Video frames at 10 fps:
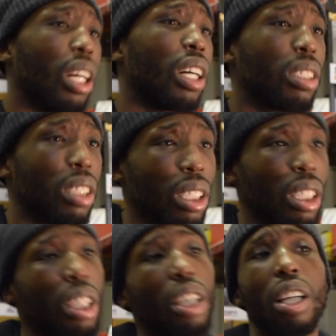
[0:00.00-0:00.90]
I sit
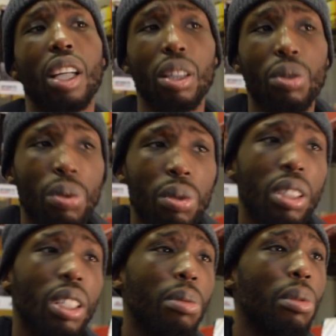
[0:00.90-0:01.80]
and I talk to
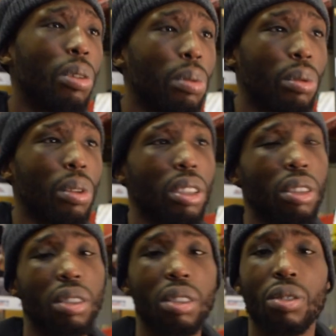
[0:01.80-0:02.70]
them, open
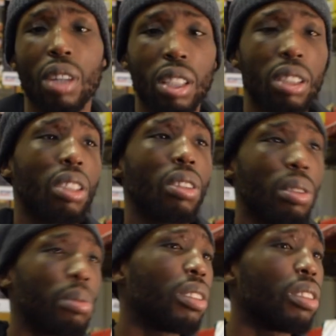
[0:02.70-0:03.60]
questions, just try and tell
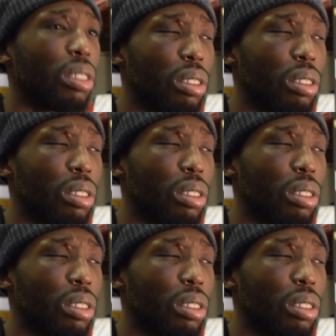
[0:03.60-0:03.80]
them.